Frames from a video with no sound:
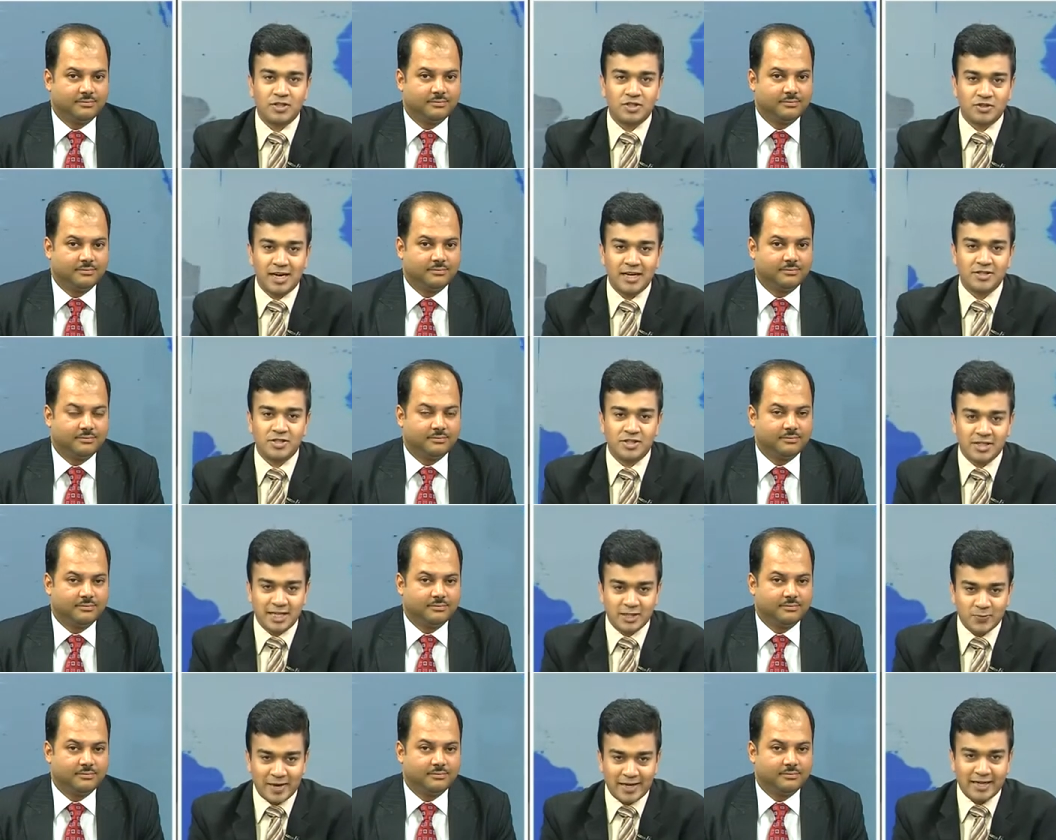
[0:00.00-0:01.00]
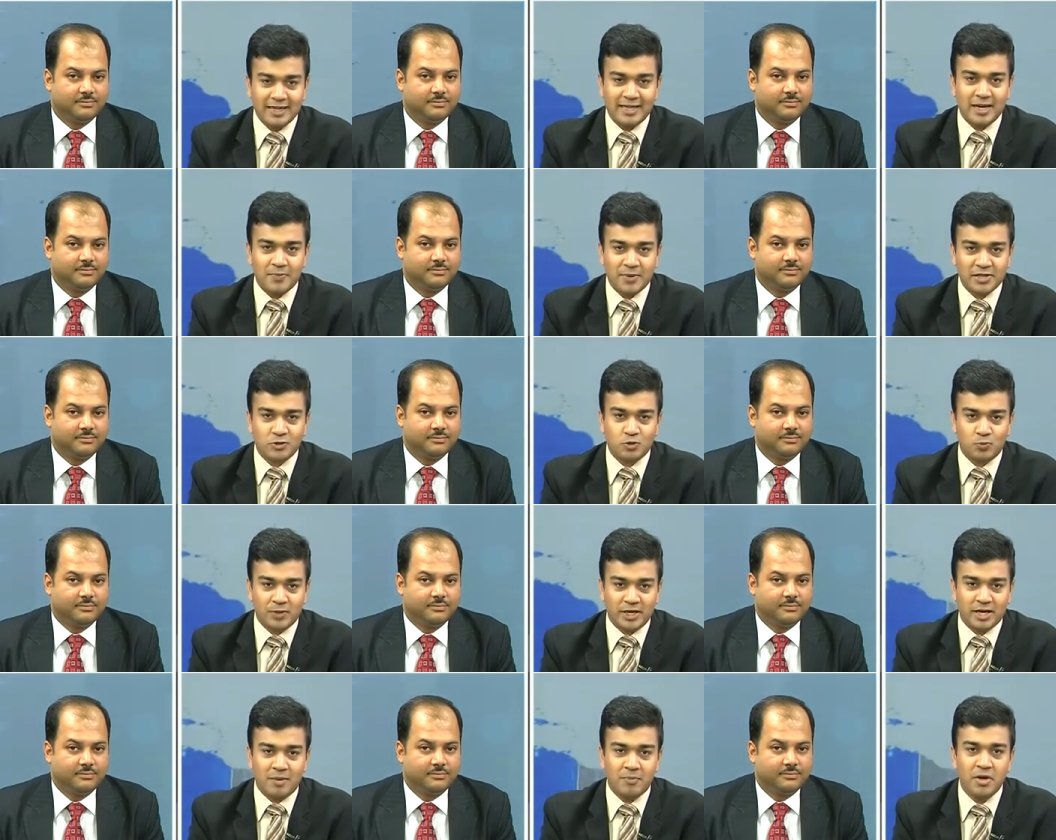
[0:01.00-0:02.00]
Speaker 1: strategists are expecting capex to
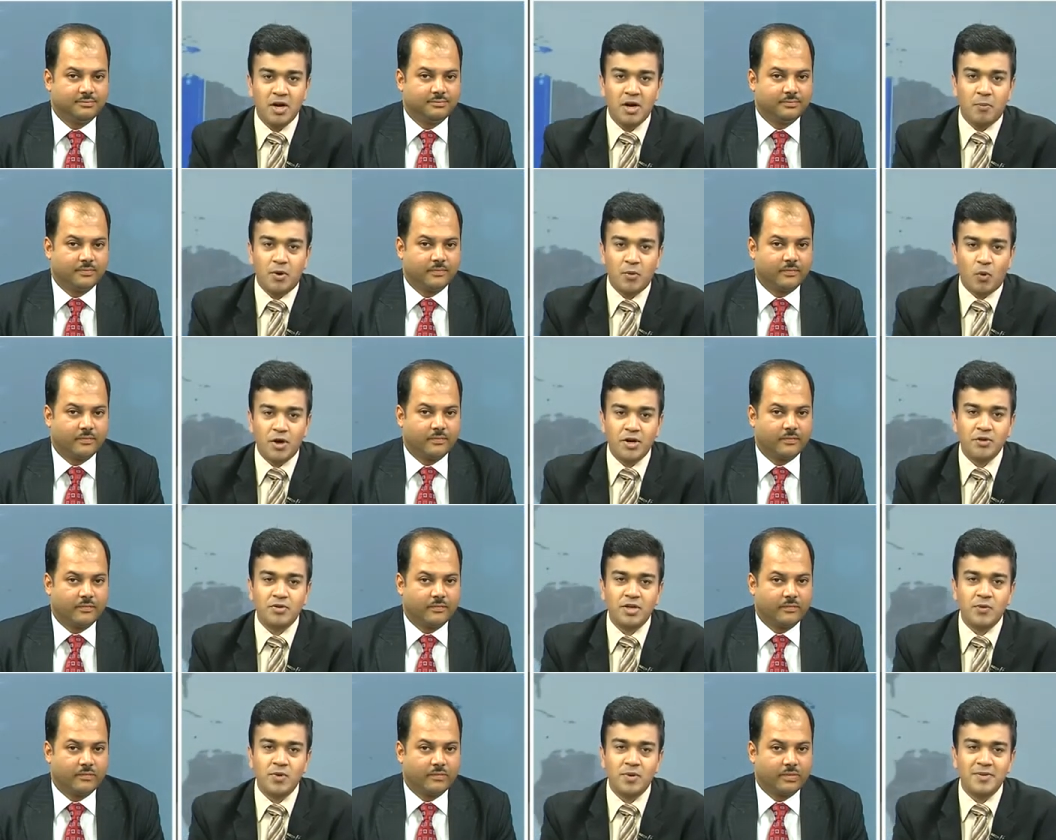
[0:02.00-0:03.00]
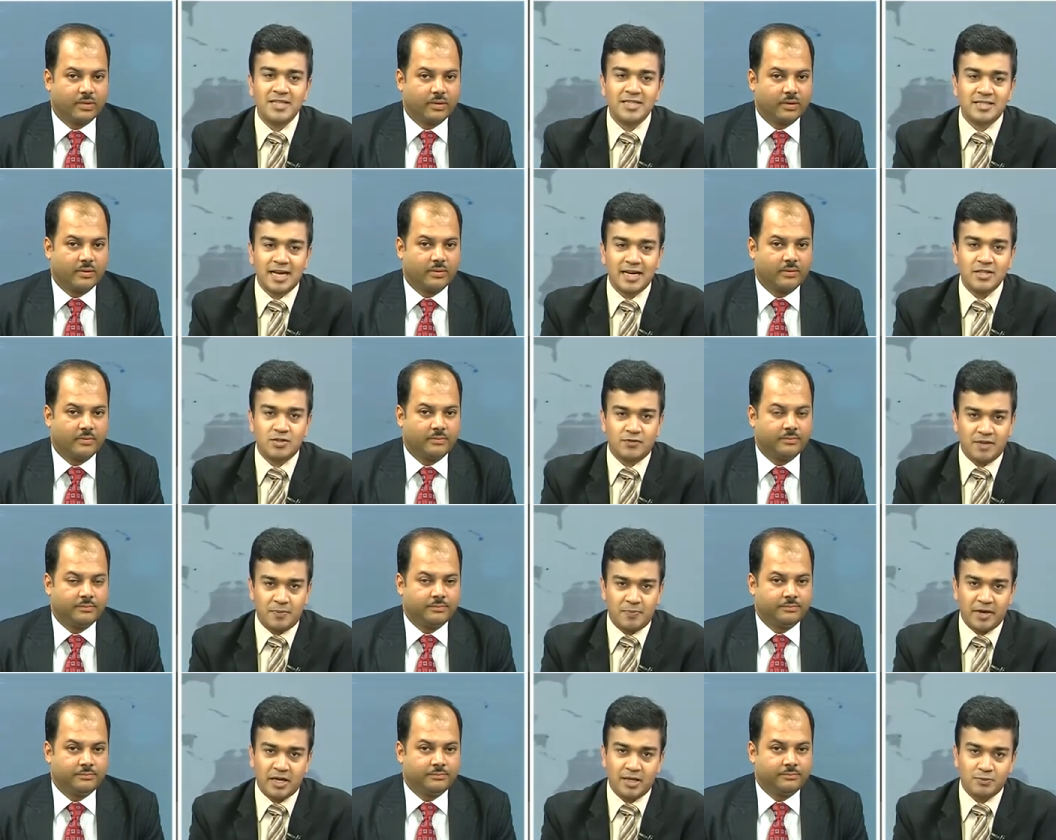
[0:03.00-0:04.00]
pick up. But what do you think will be the signs of
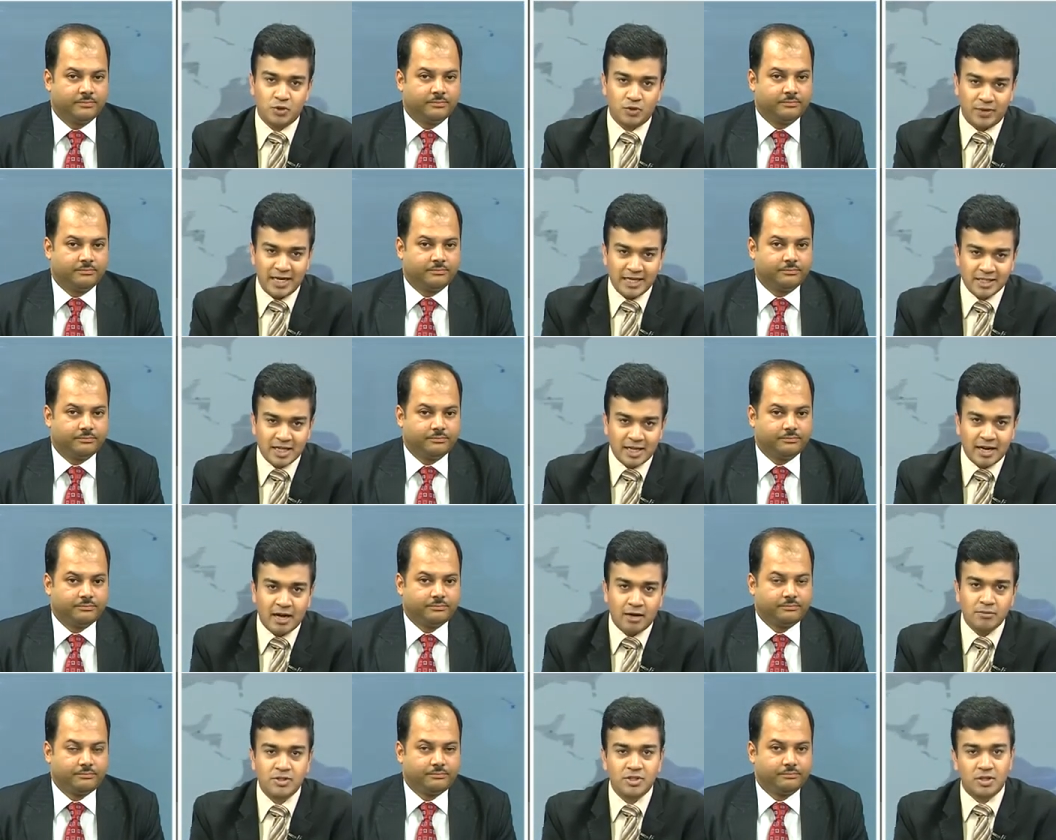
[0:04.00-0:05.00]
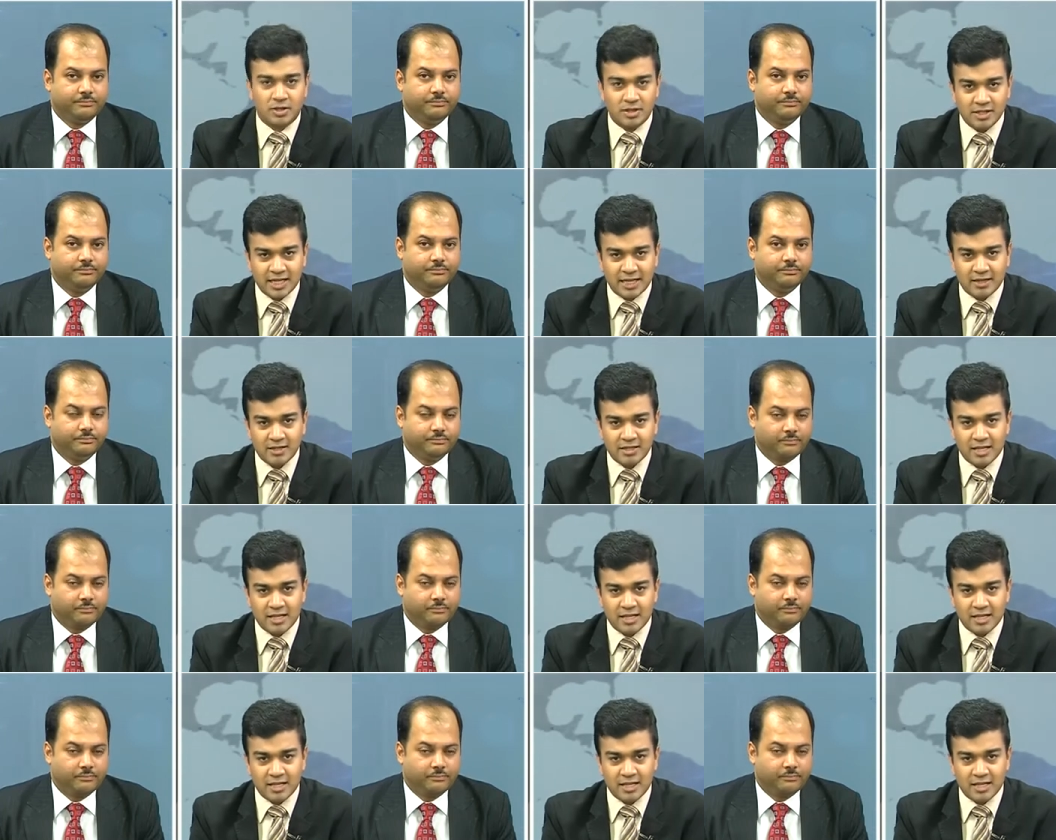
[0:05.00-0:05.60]
that pickup? So rates are down. Certain sectors